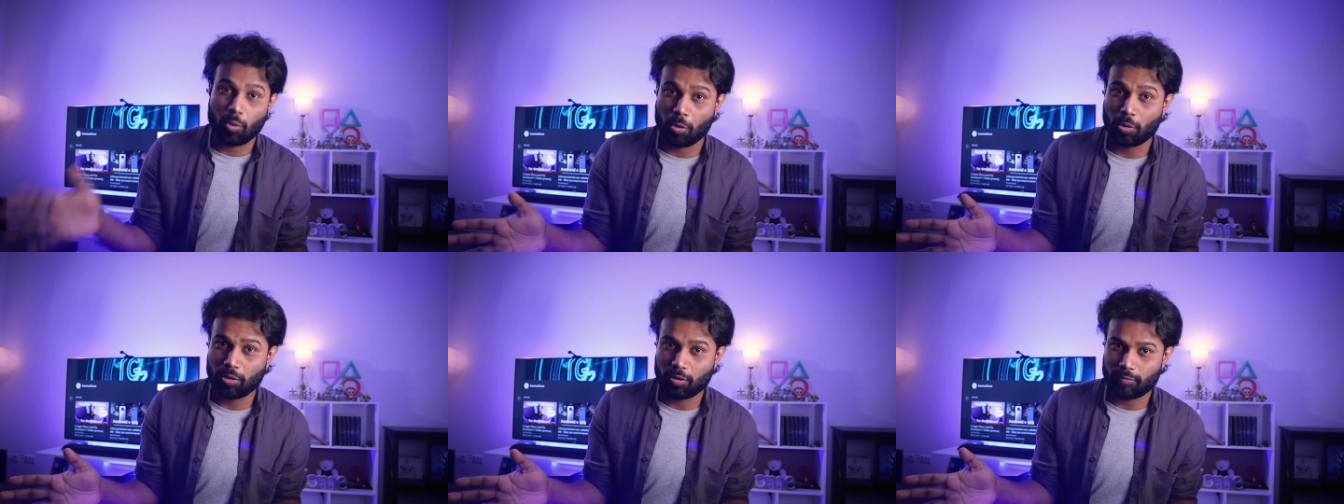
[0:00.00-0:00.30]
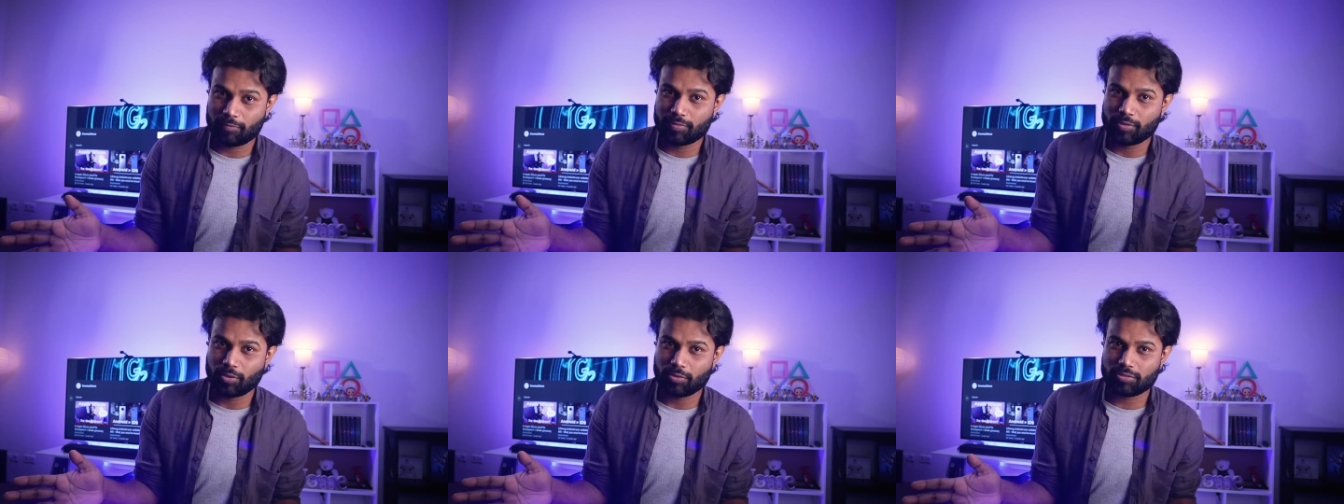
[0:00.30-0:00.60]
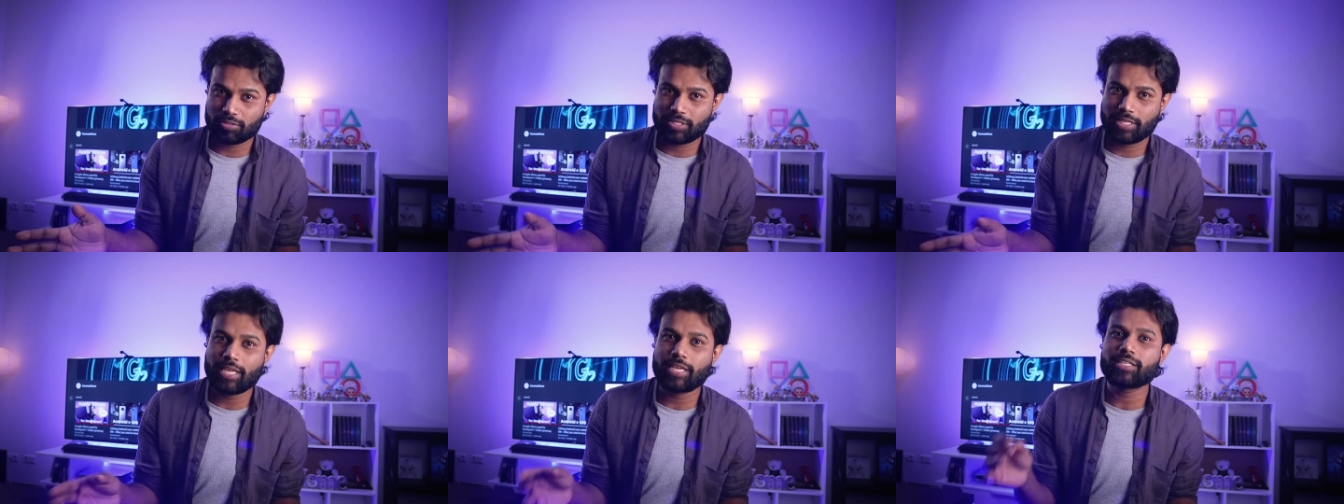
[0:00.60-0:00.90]
all of those
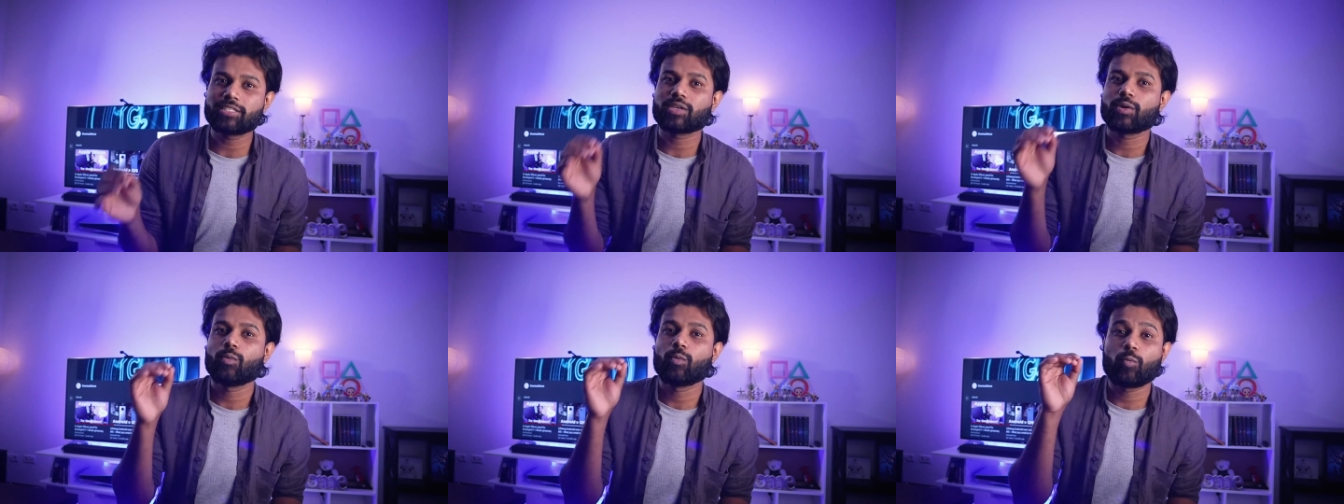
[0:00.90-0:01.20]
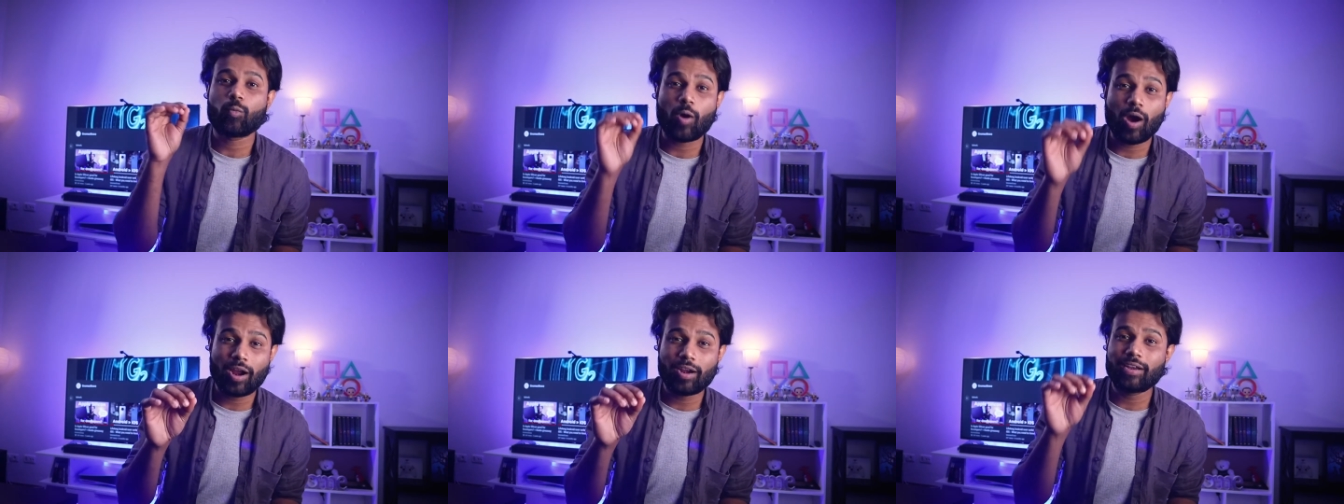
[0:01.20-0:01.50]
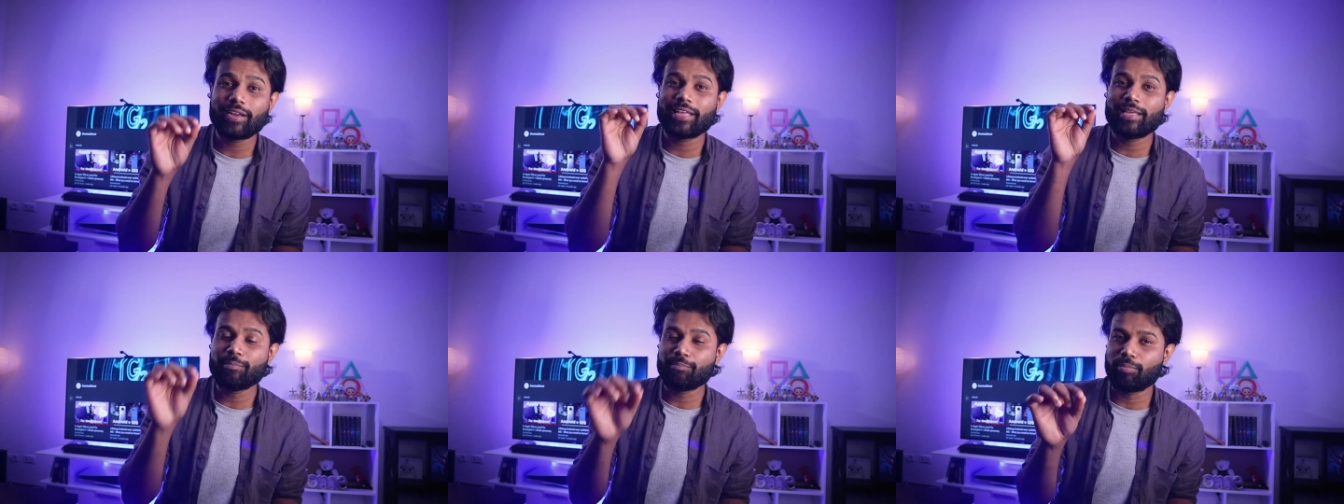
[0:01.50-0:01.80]
things,
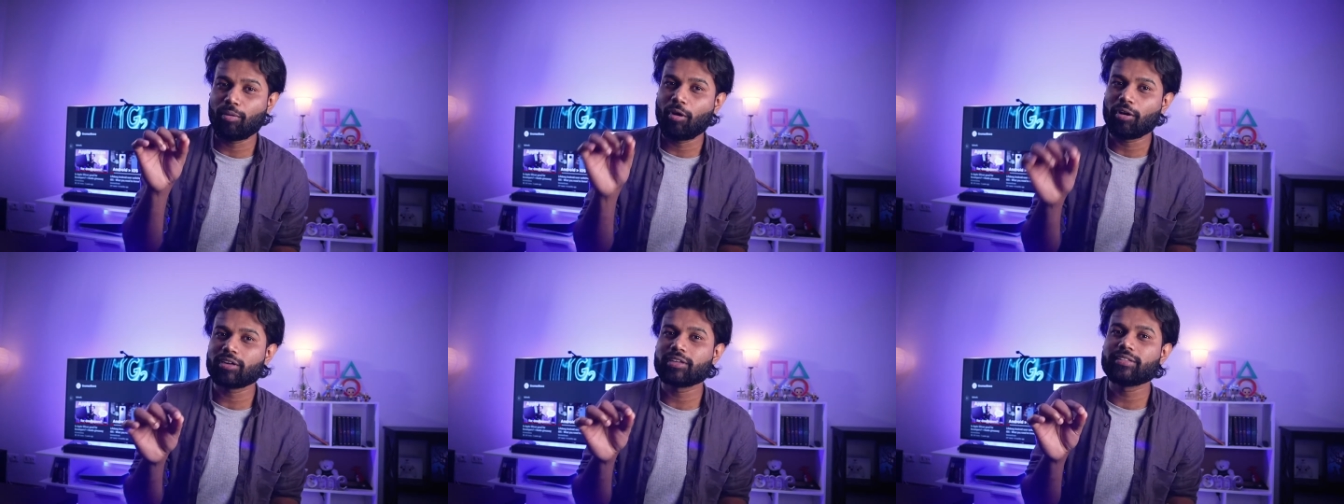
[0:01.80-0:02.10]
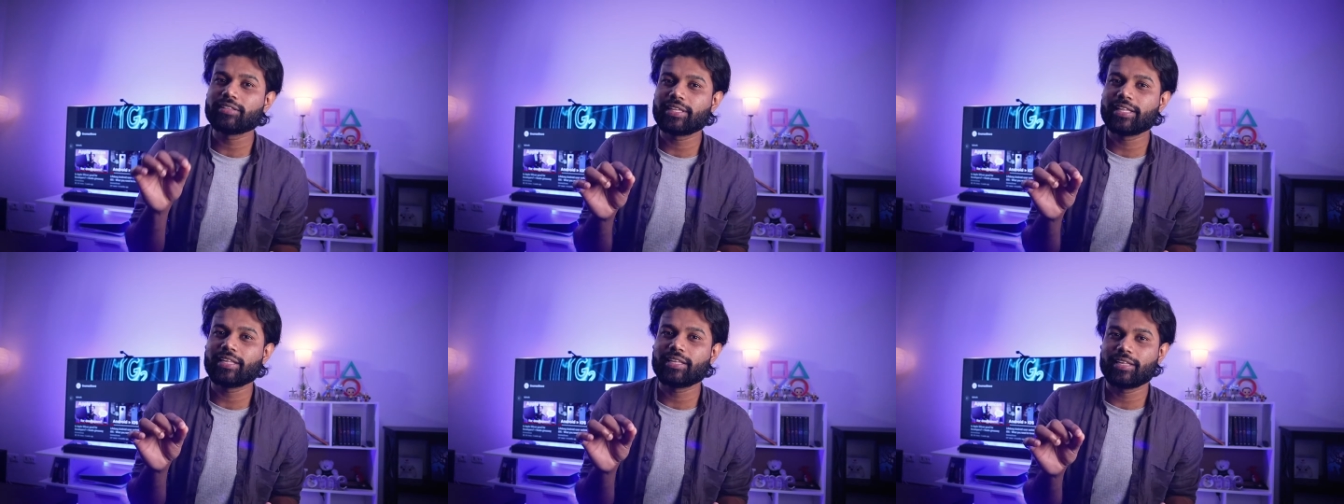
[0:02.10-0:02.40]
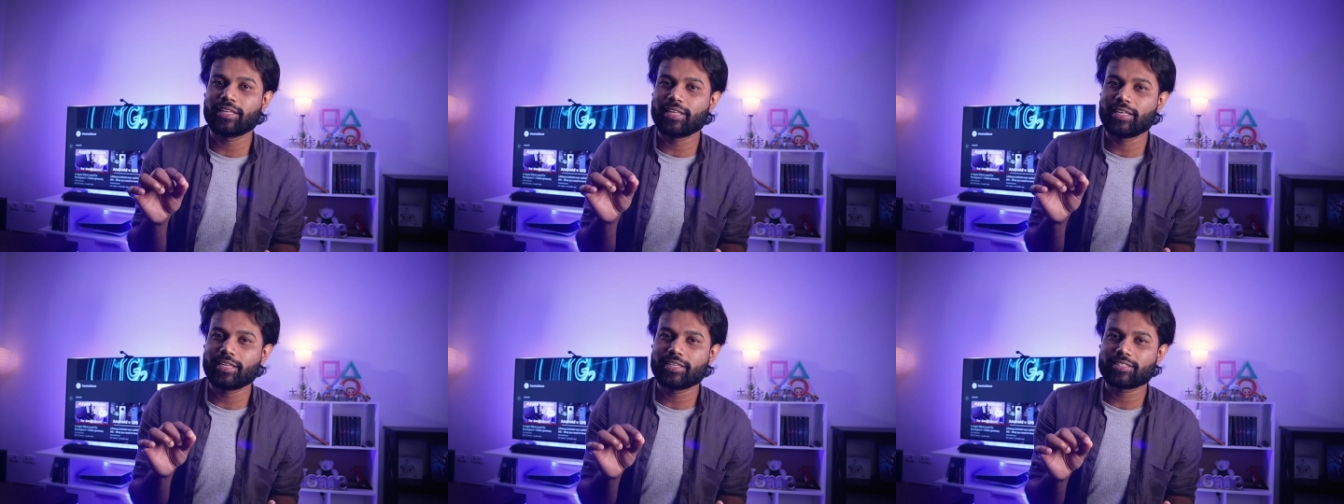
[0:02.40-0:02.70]
one important thing
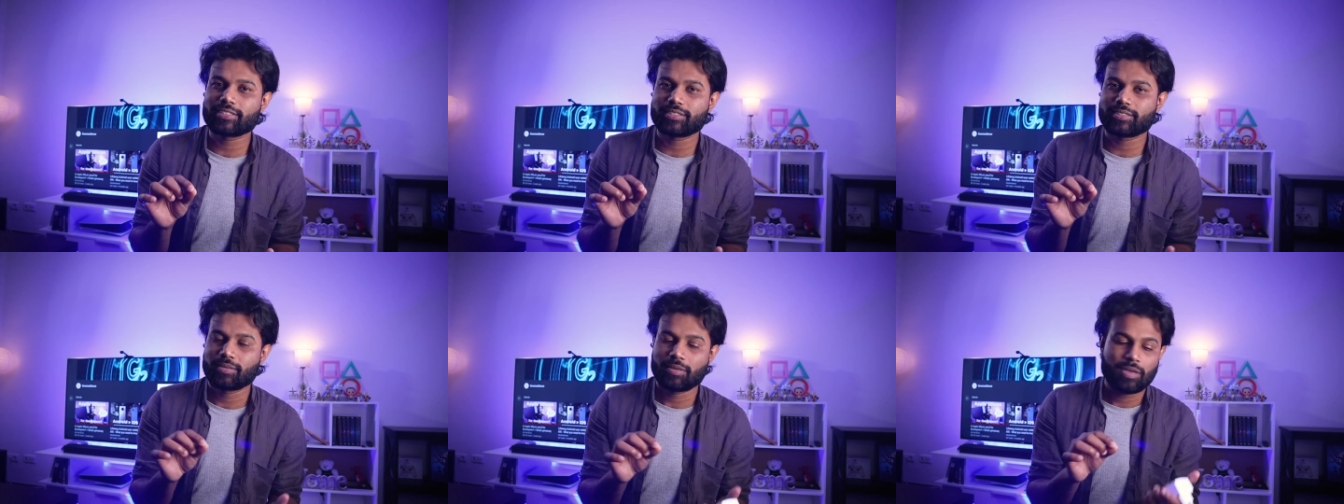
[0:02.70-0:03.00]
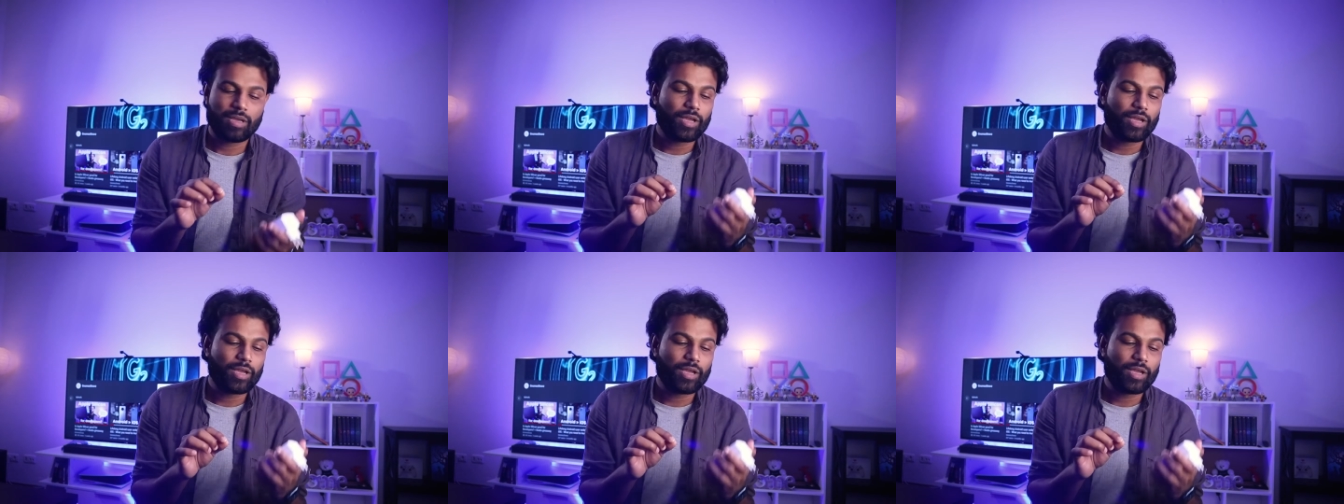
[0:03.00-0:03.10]
is